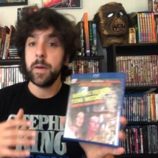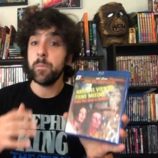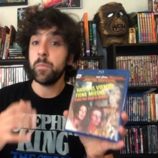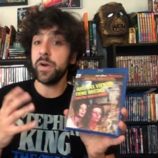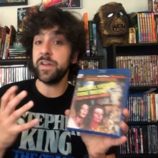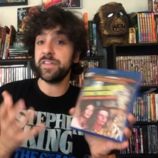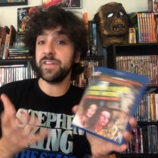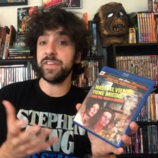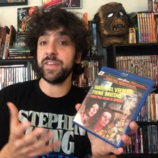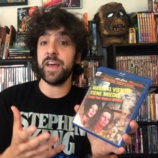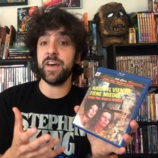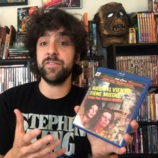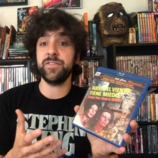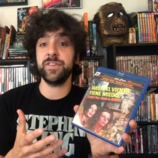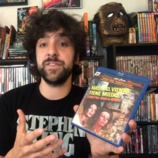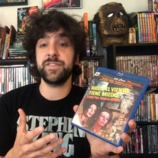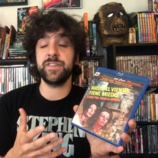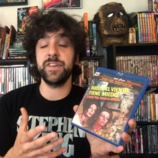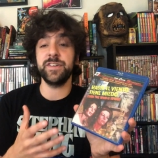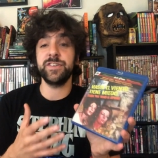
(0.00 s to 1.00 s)
but it does have
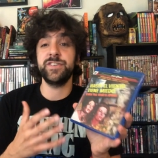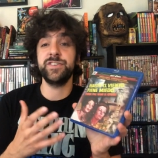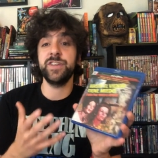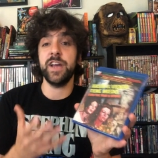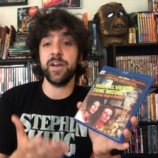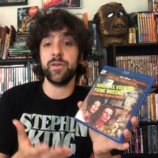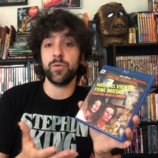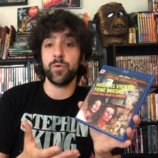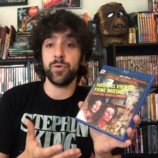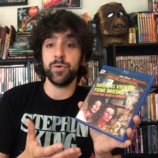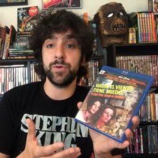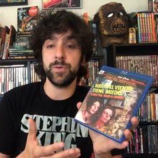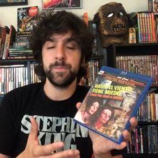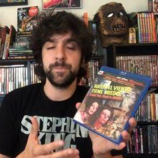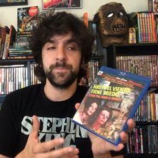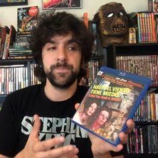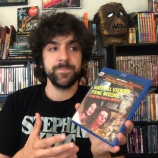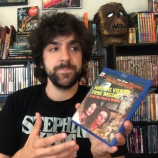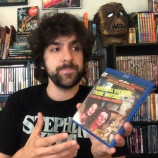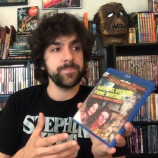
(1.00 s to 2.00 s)
just a general
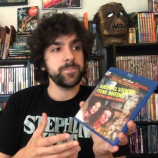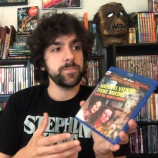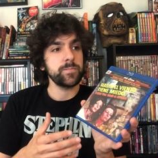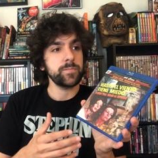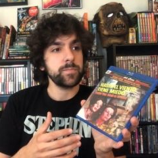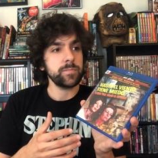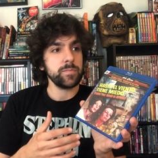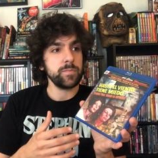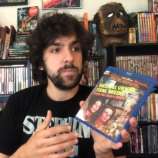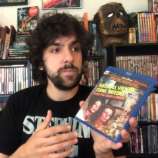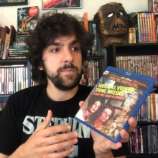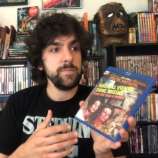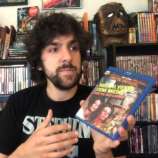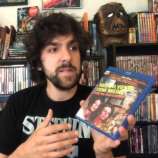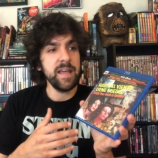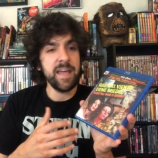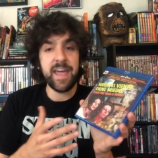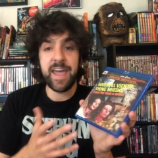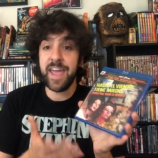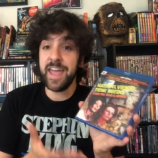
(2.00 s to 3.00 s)

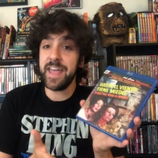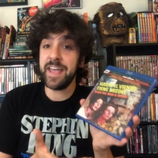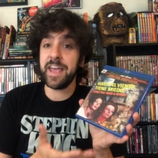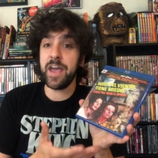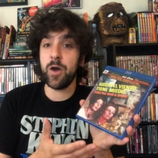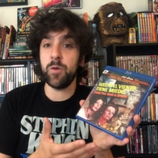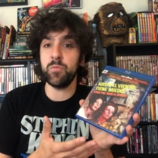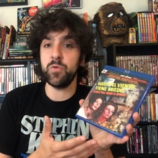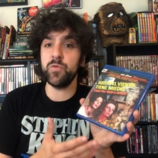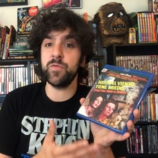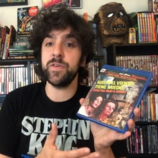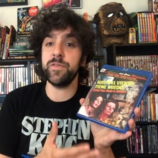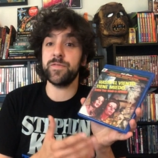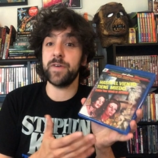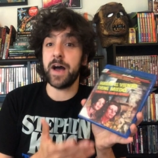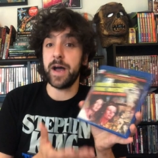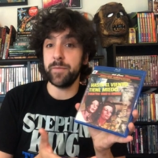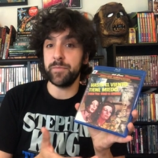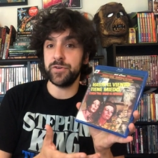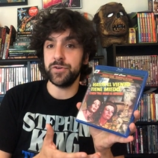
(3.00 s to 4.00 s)
hangout movie
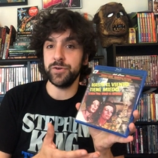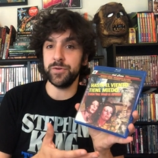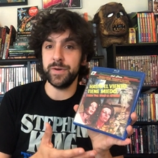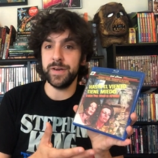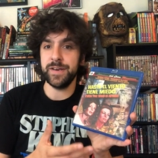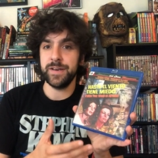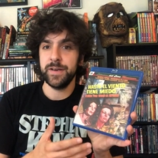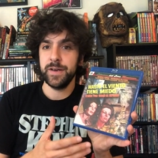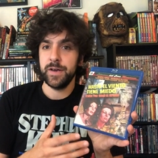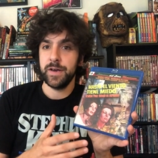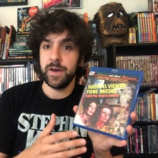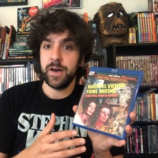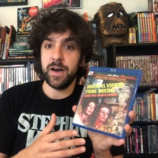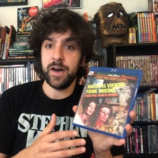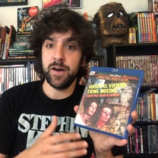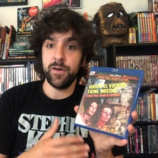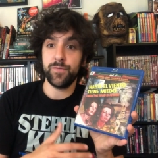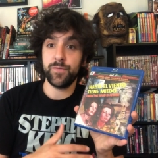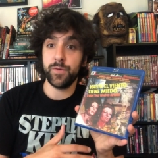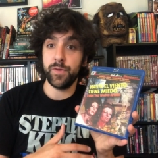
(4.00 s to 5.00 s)
vibe to it
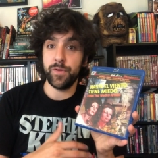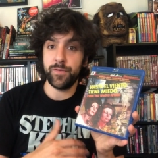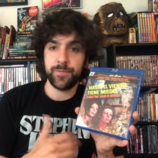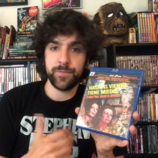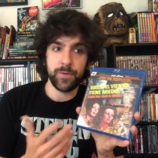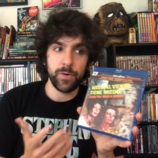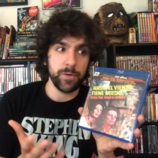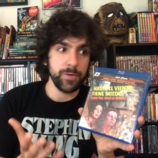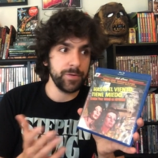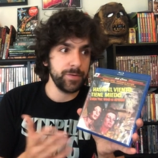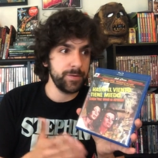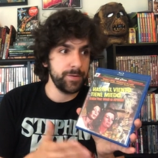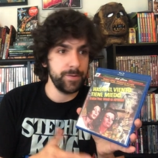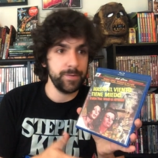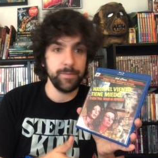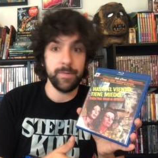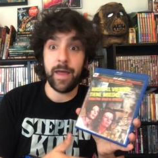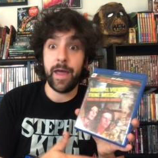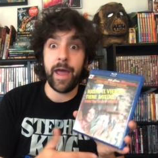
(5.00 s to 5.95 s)
uh, for the first